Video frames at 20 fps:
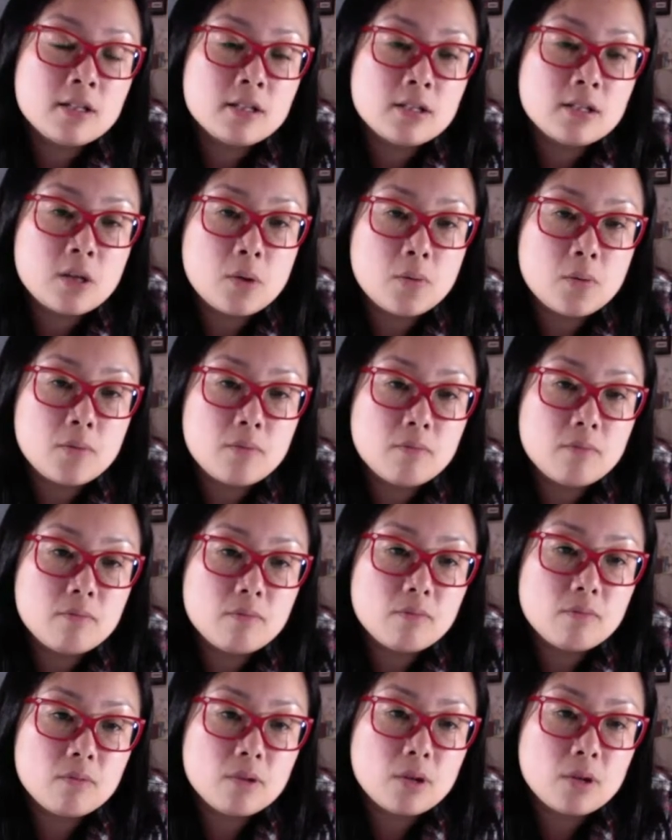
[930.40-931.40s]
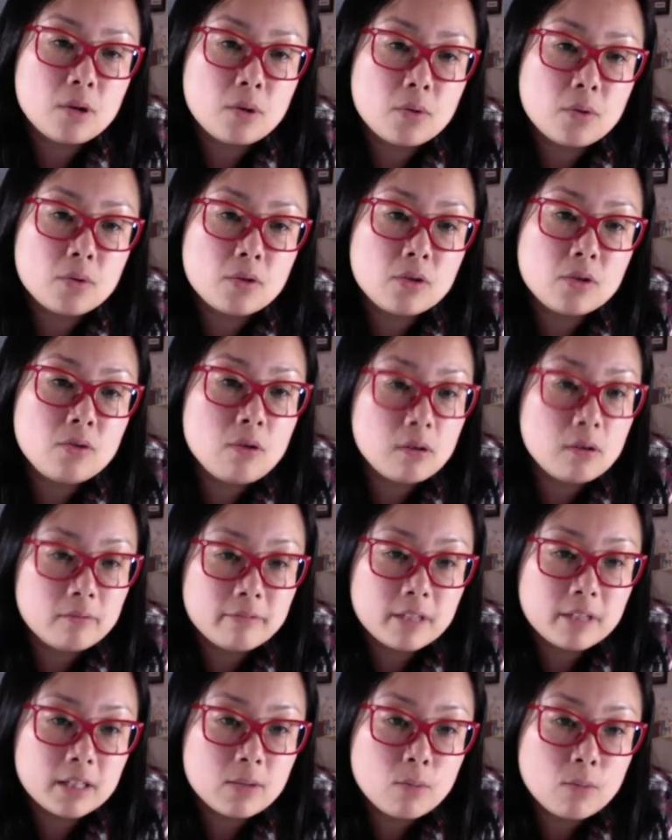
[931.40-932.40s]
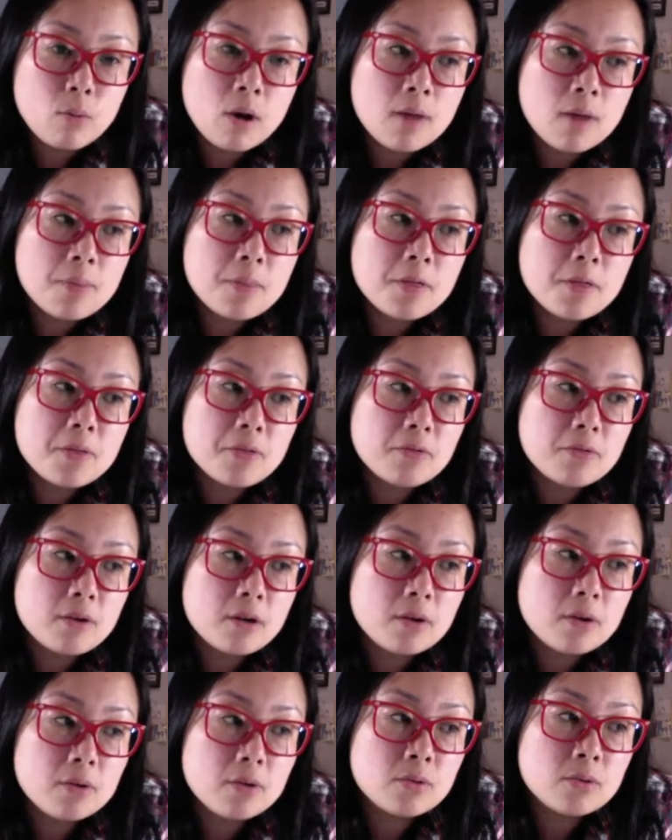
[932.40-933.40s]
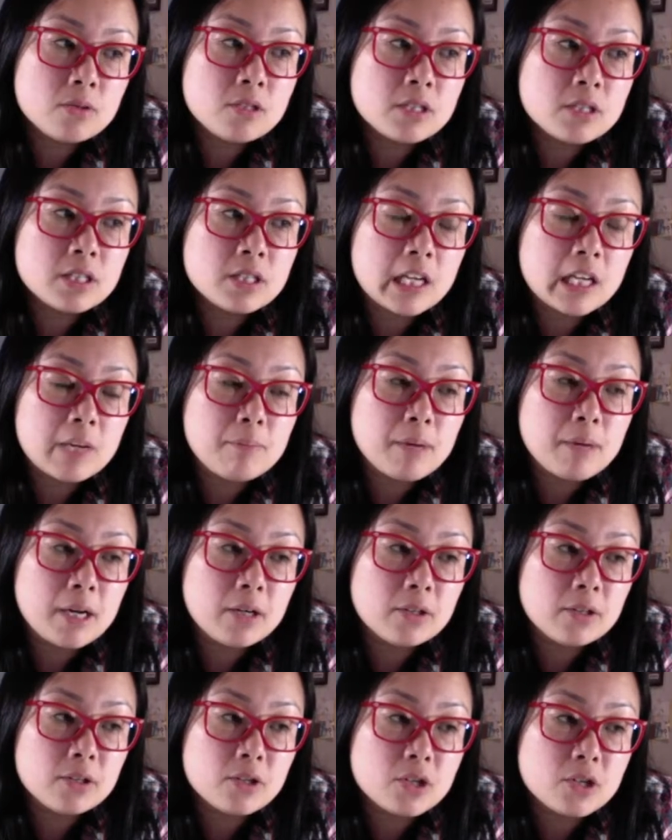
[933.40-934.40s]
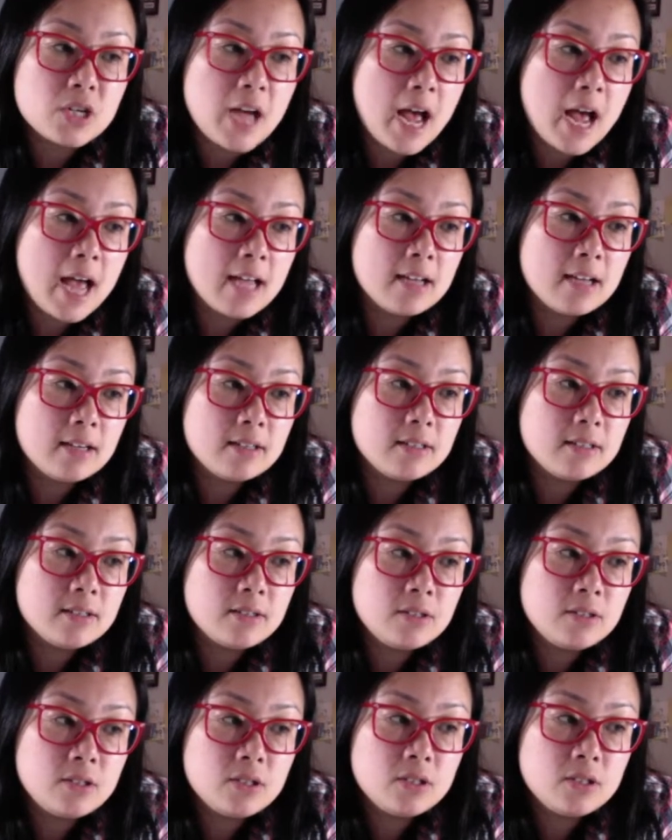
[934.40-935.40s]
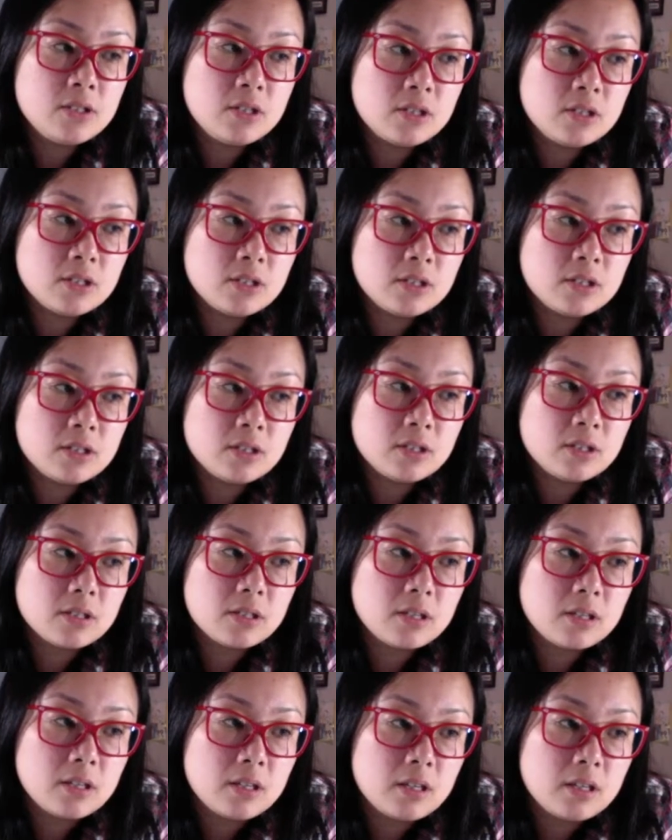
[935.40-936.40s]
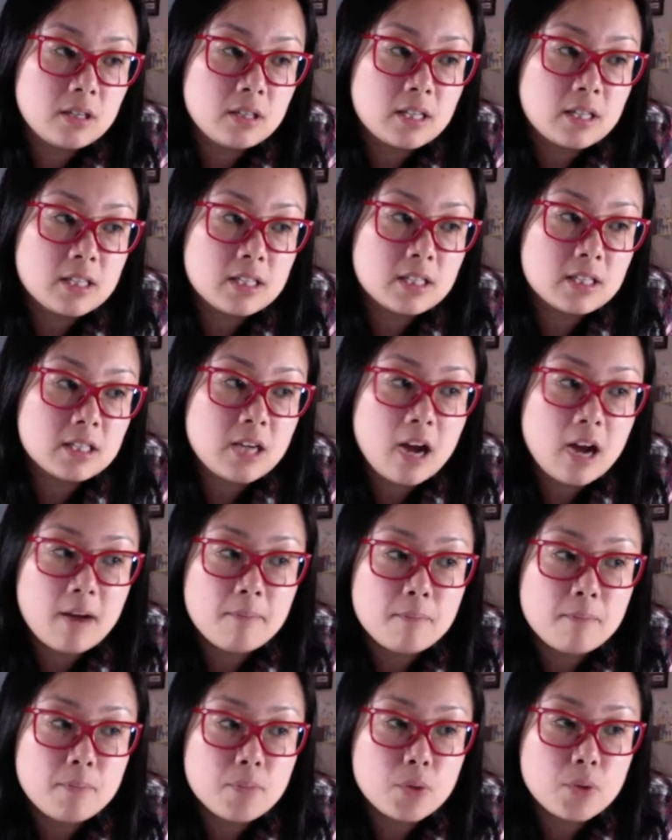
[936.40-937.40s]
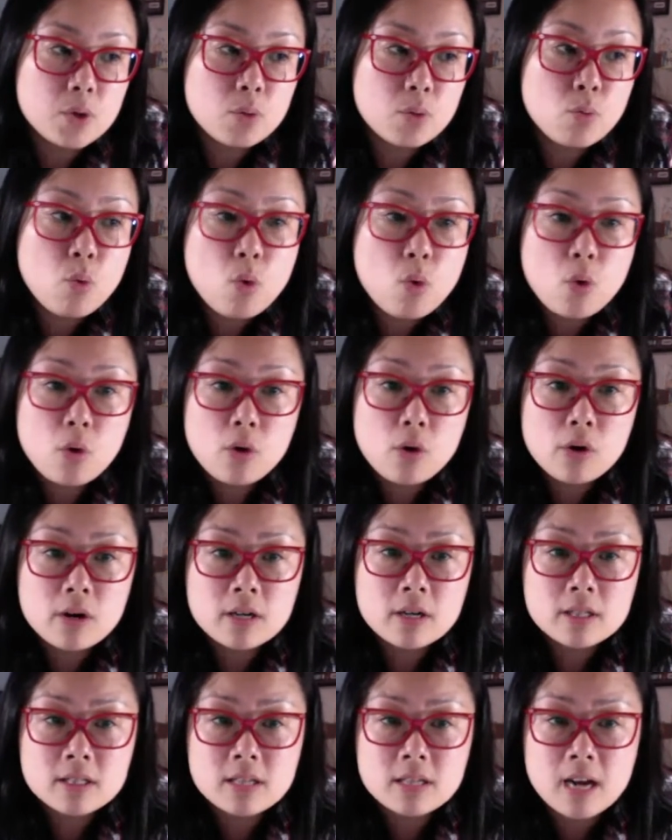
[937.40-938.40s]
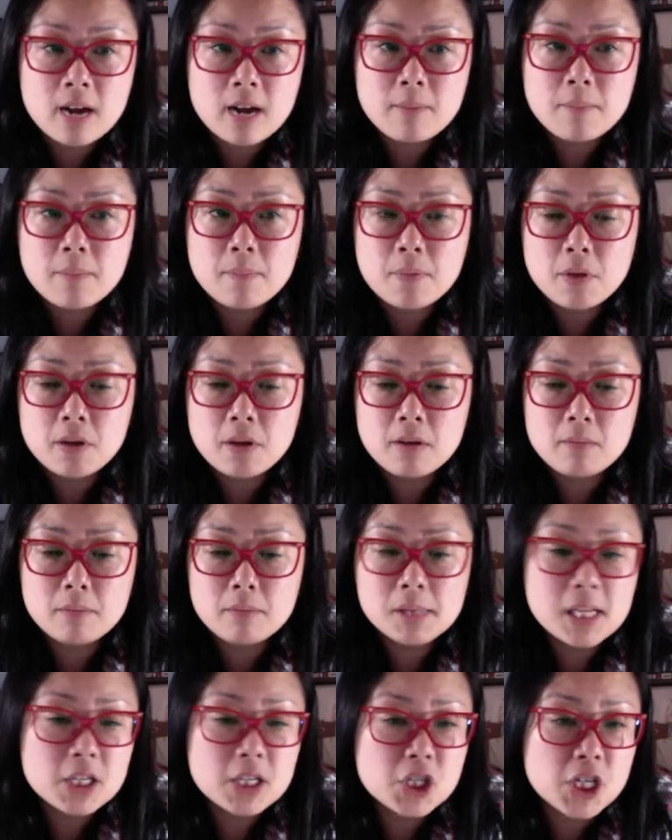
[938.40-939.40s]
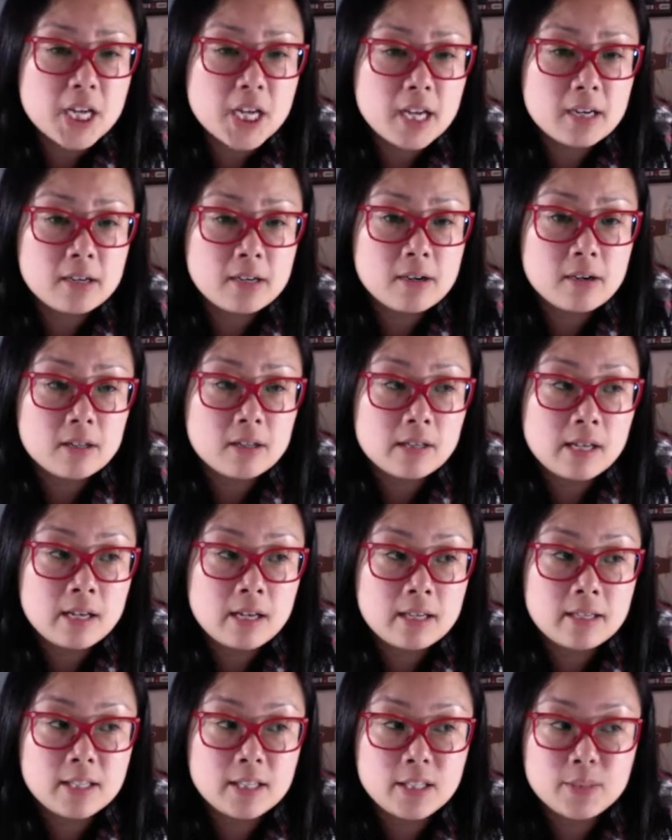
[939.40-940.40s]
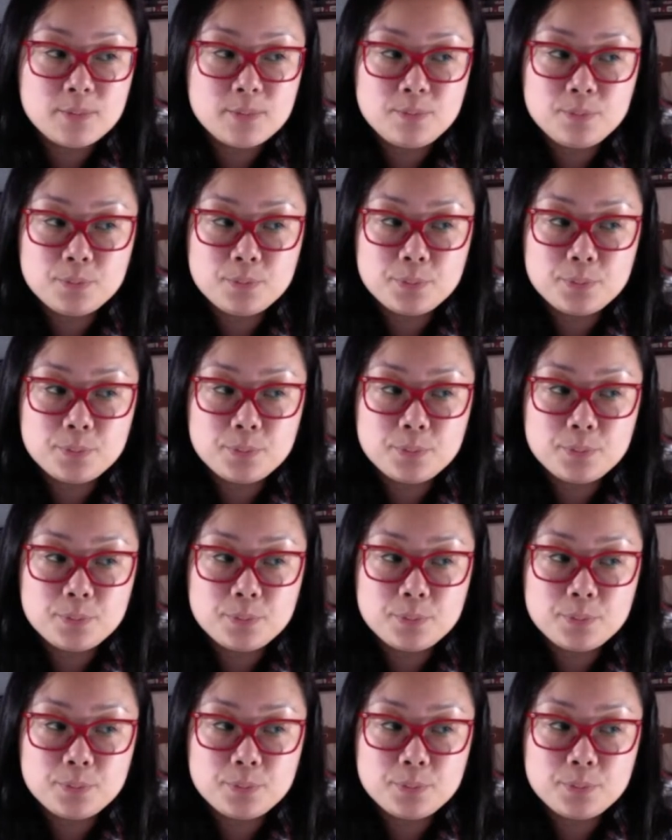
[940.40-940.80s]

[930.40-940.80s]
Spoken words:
don't, you don't really want the throne. Just think about your child. Just stop the war and stop the bloodshed and all that. And